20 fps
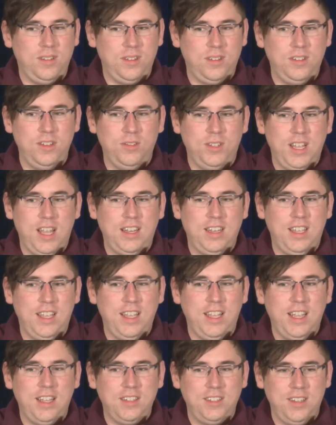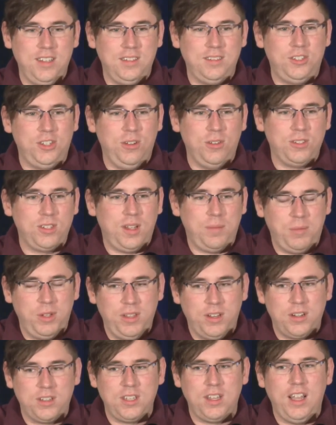do 10 gigs, it shows up
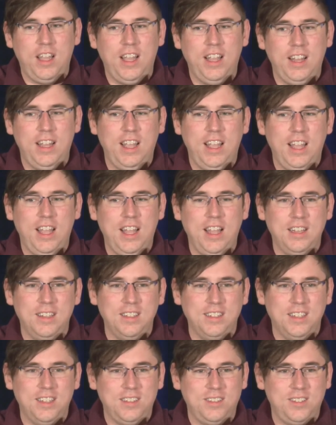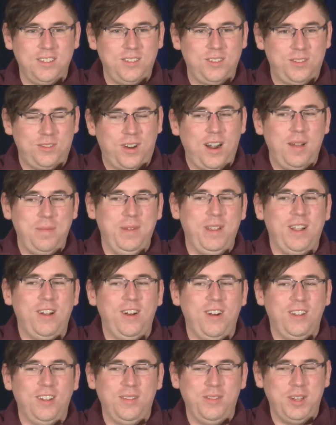on their site and it's dropping
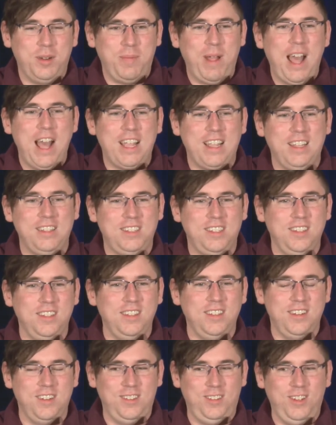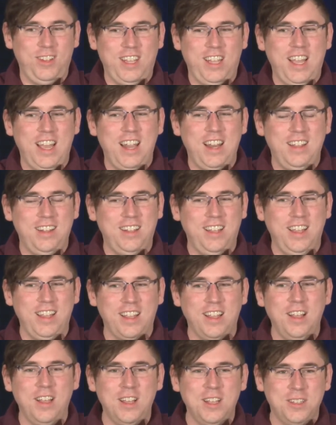all of their packets and they're looking at it and
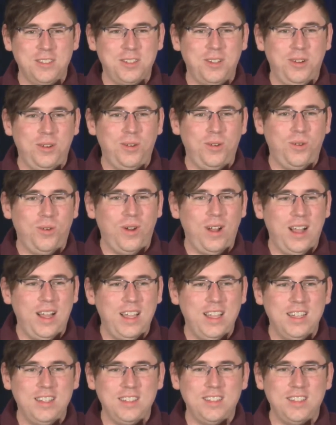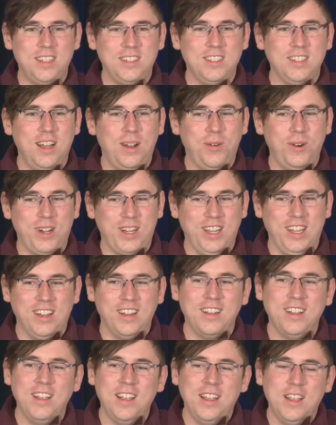like, so why is this not working?
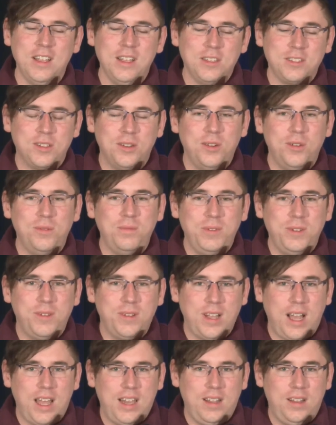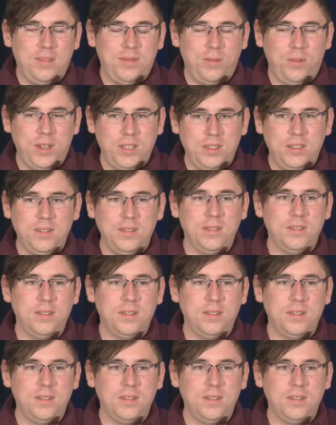So you kind of, when